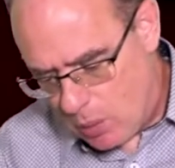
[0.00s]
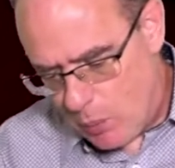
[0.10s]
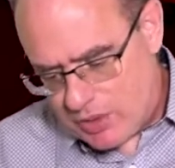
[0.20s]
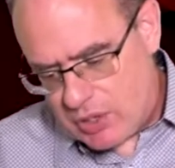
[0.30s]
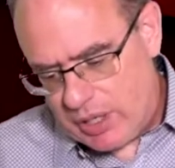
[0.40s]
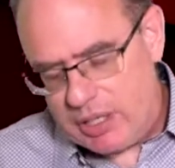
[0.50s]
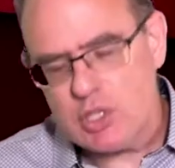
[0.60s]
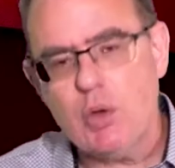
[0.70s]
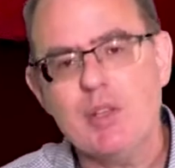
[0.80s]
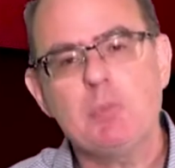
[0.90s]
And what's going to
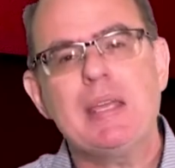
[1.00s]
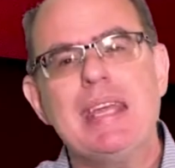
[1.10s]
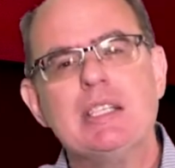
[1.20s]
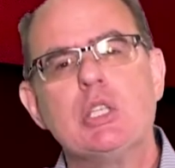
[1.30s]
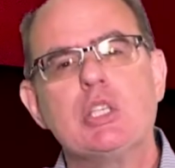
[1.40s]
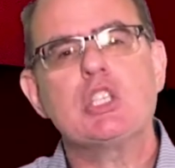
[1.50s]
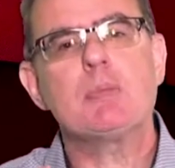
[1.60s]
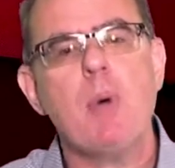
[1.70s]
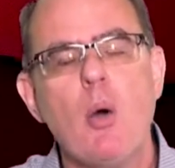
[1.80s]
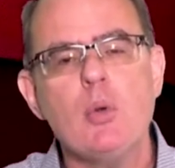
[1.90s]
do is begin to
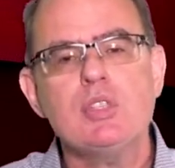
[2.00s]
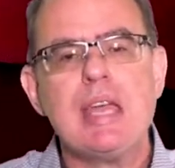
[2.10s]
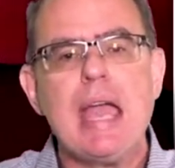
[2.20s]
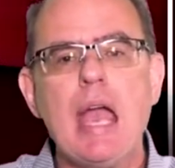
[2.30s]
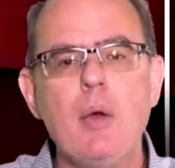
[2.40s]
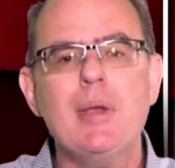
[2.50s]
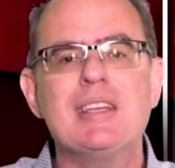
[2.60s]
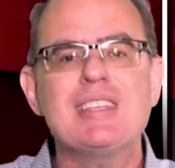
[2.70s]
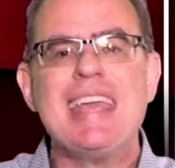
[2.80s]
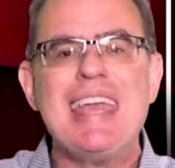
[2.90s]
expose
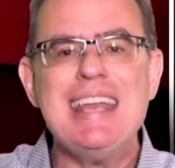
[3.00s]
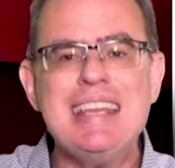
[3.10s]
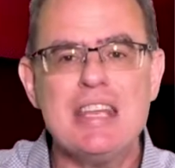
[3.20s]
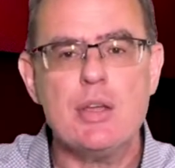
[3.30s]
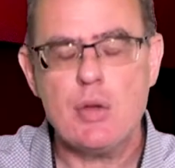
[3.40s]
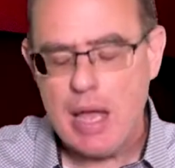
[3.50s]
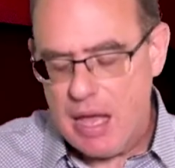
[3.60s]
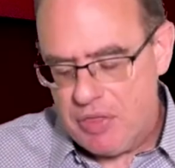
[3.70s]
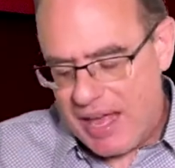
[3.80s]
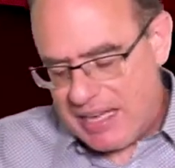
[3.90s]
areas in you
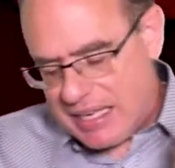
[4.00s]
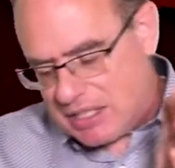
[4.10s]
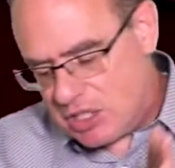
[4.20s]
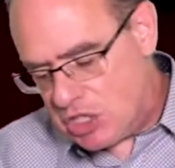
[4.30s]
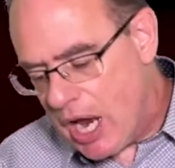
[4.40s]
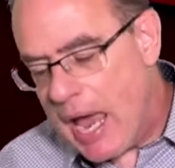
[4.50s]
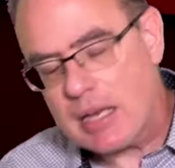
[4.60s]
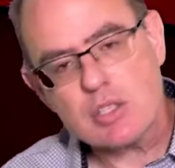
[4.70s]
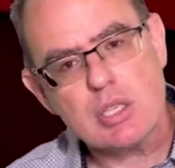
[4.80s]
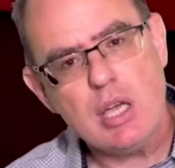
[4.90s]
that need to
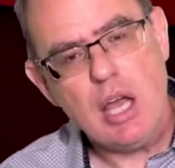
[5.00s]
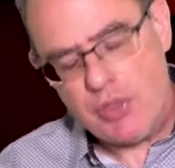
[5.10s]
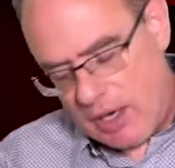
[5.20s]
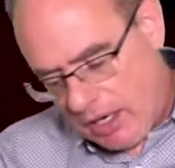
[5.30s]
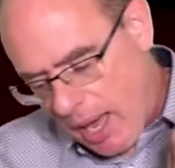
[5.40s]
change, that are